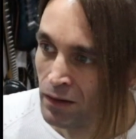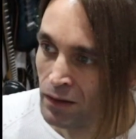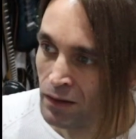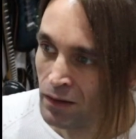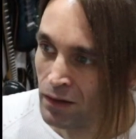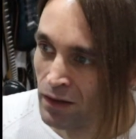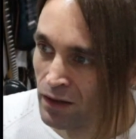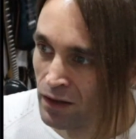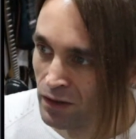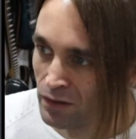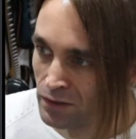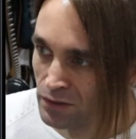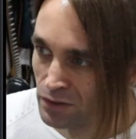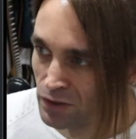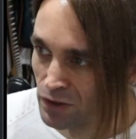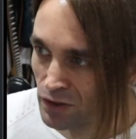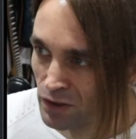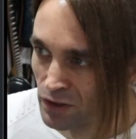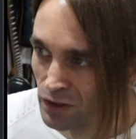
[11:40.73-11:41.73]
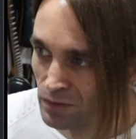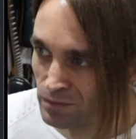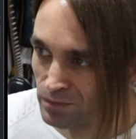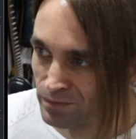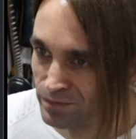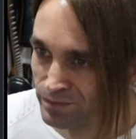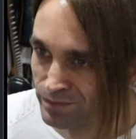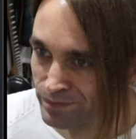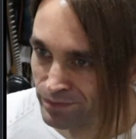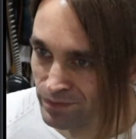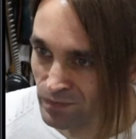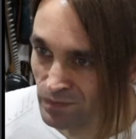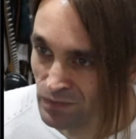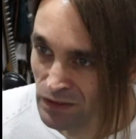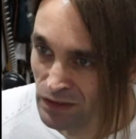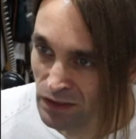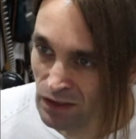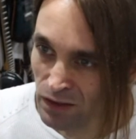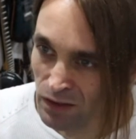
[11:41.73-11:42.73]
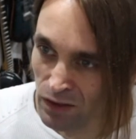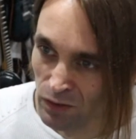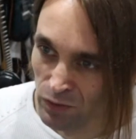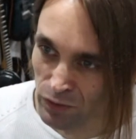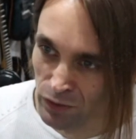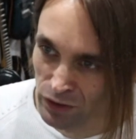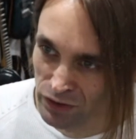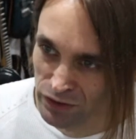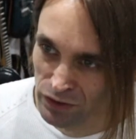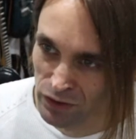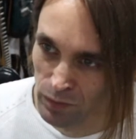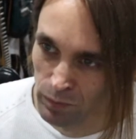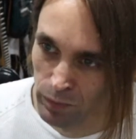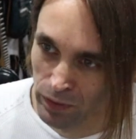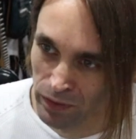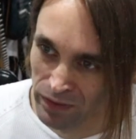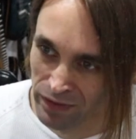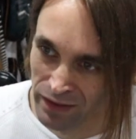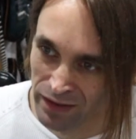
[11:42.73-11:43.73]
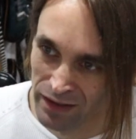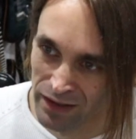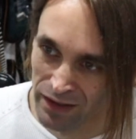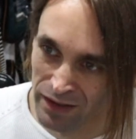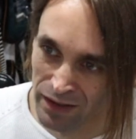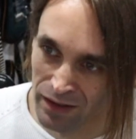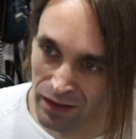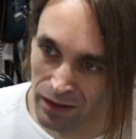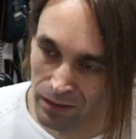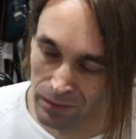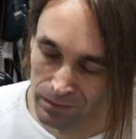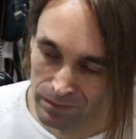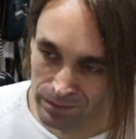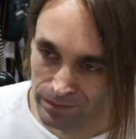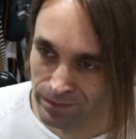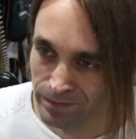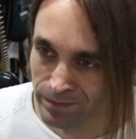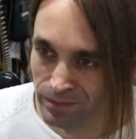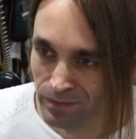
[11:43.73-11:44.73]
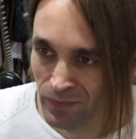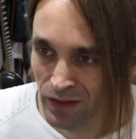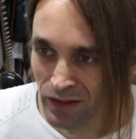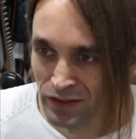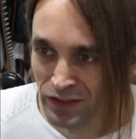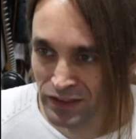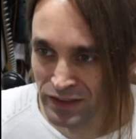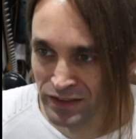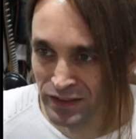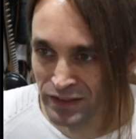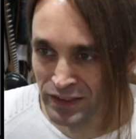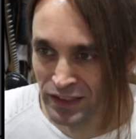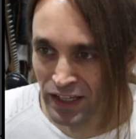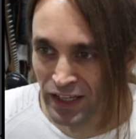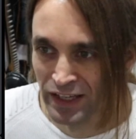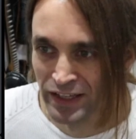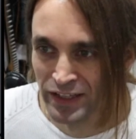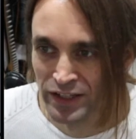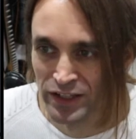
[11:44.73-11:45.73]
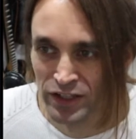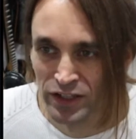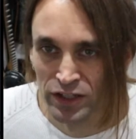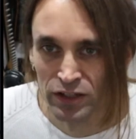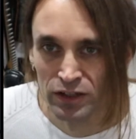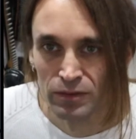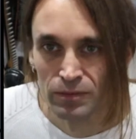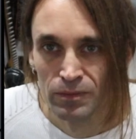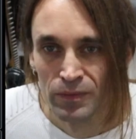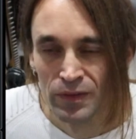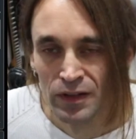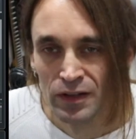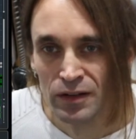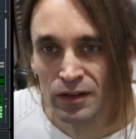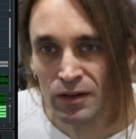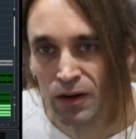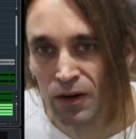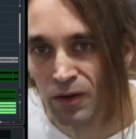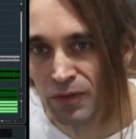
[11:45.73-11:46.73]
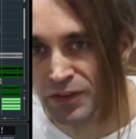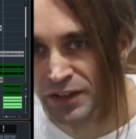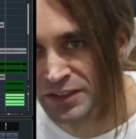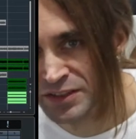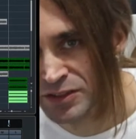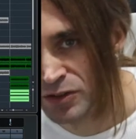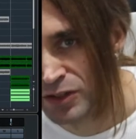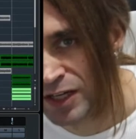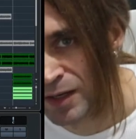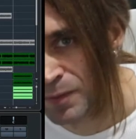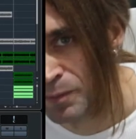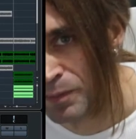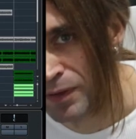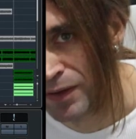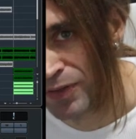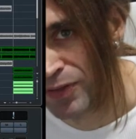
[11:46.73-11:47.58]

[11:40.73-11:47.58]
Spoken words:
And of course you could put the just the delay here on this track, but